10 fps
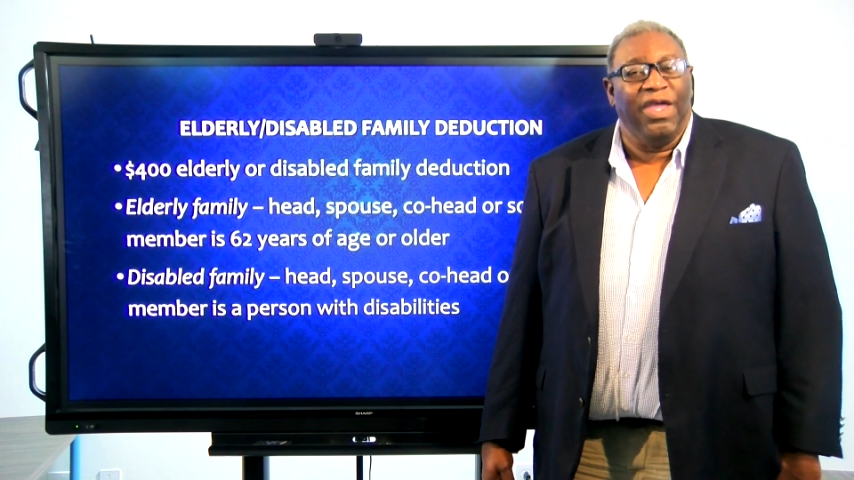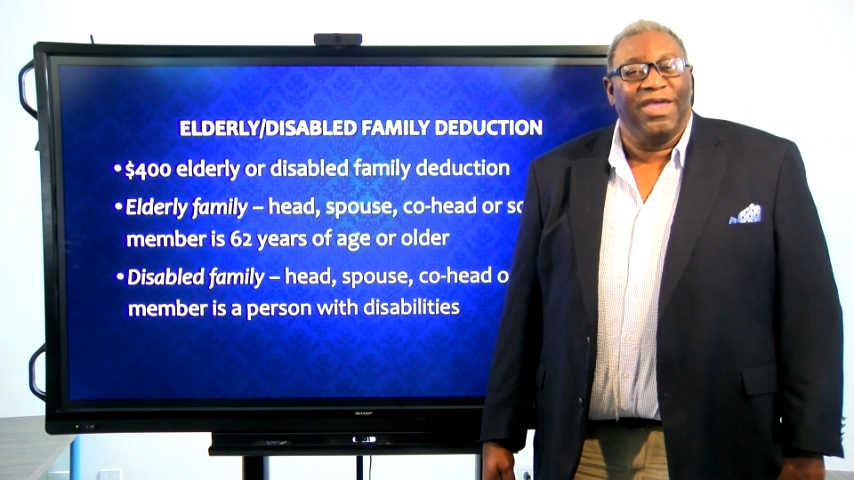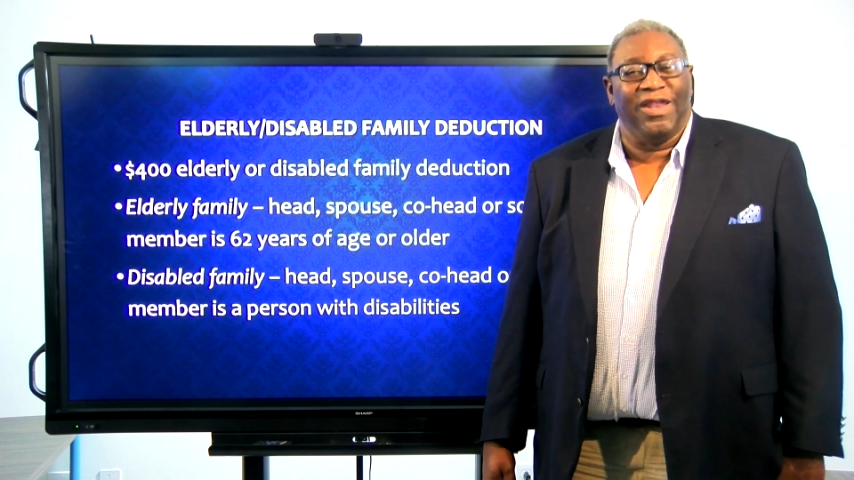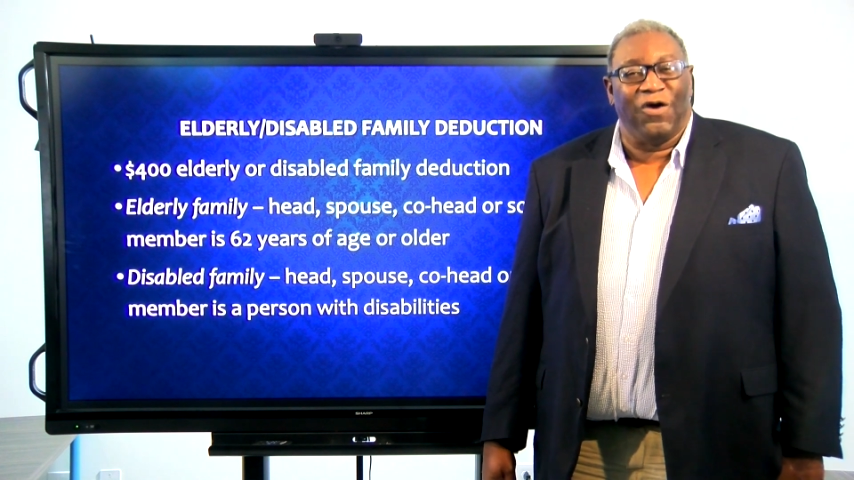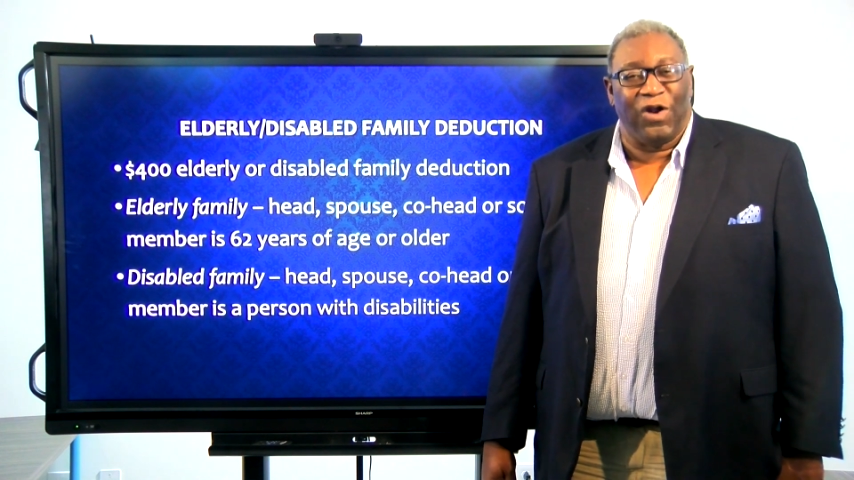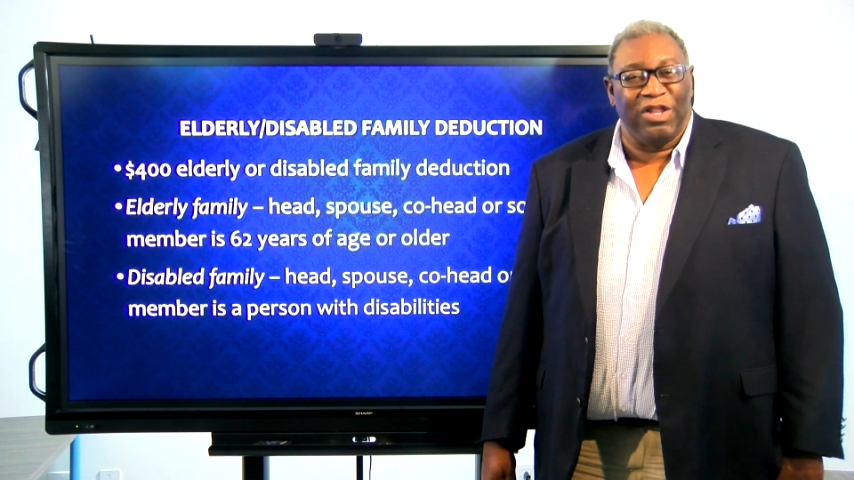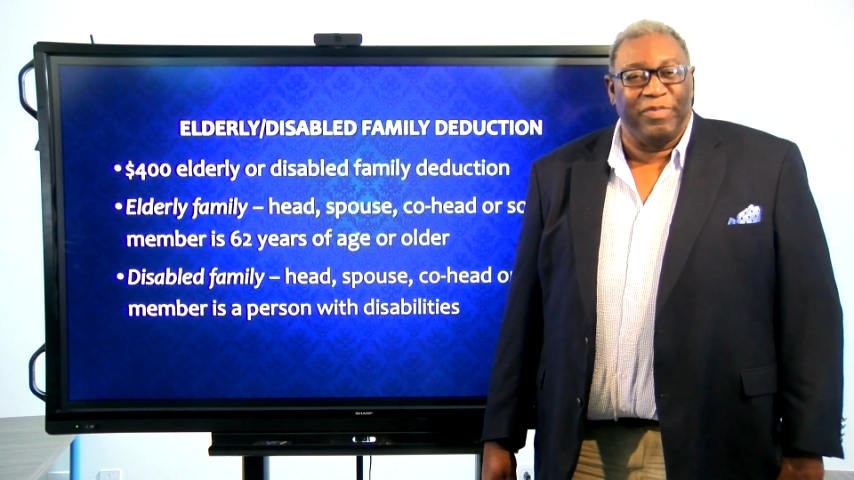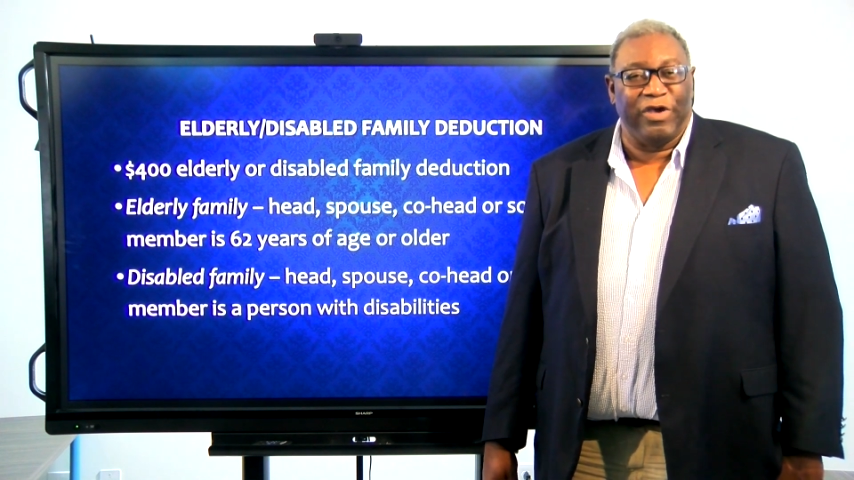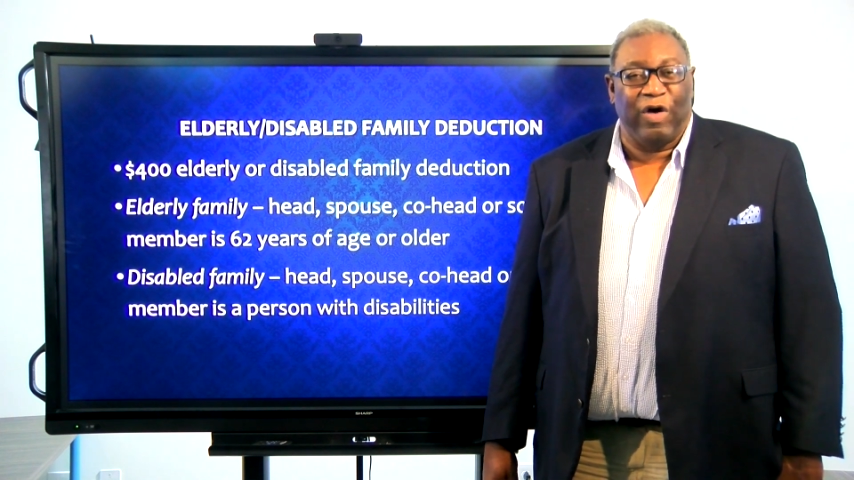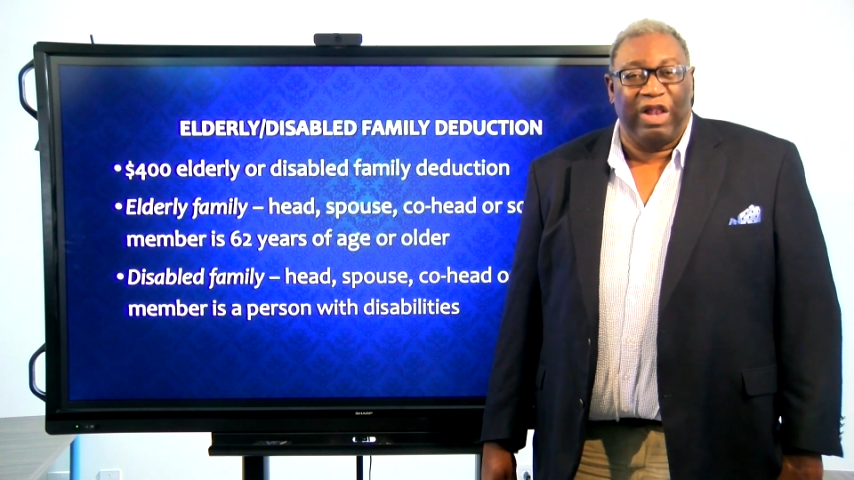In order to
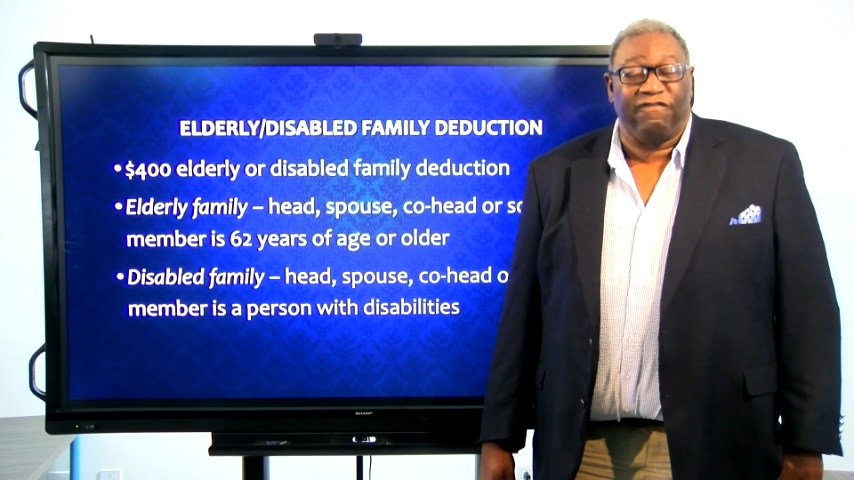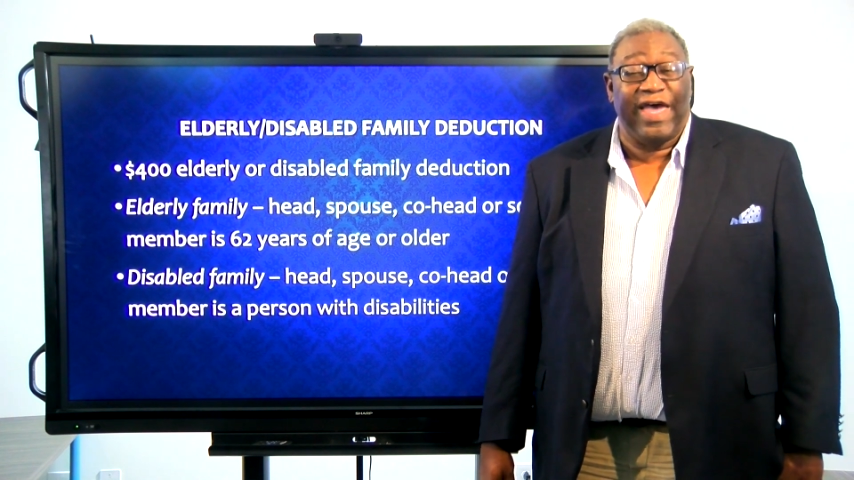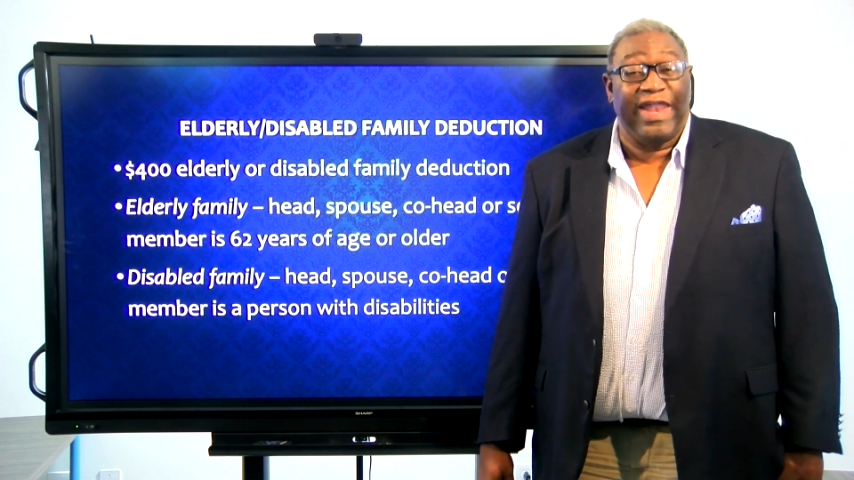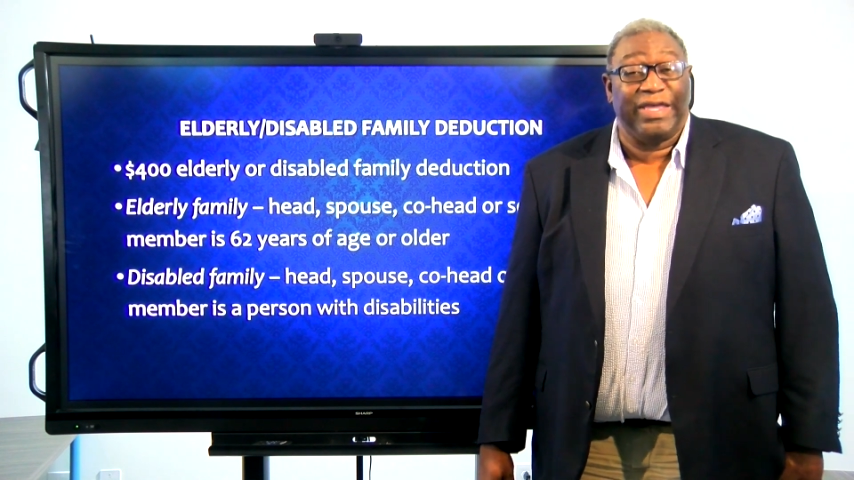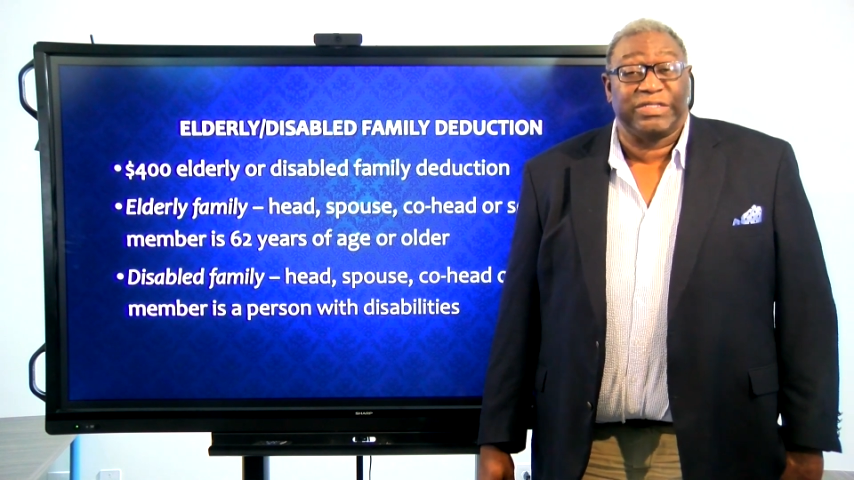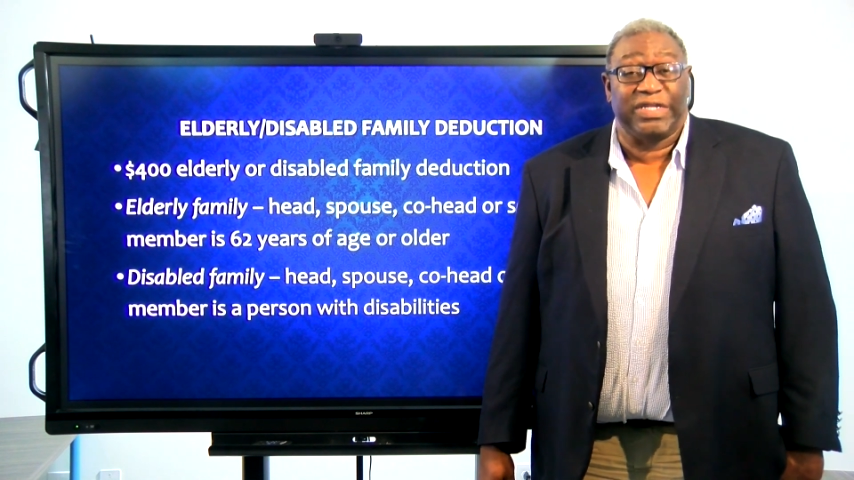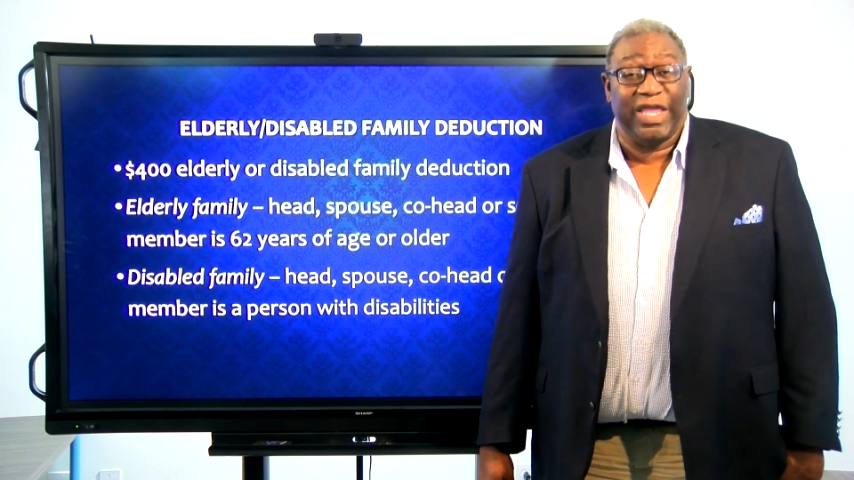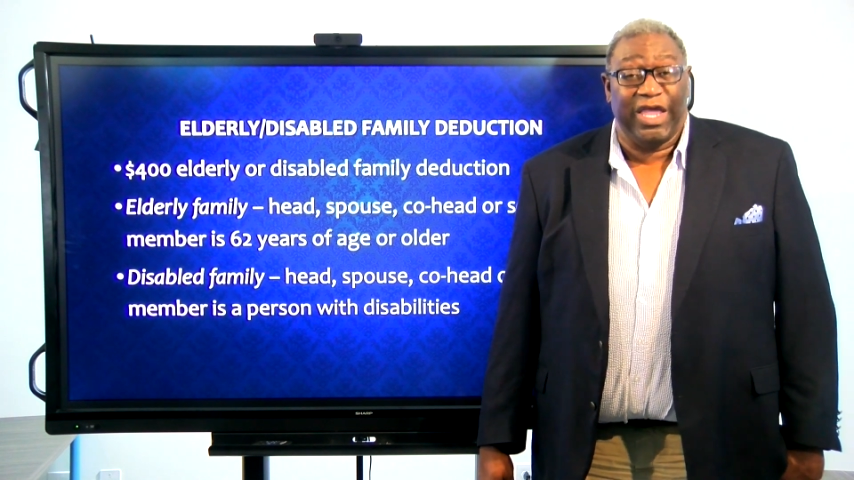be qualified as an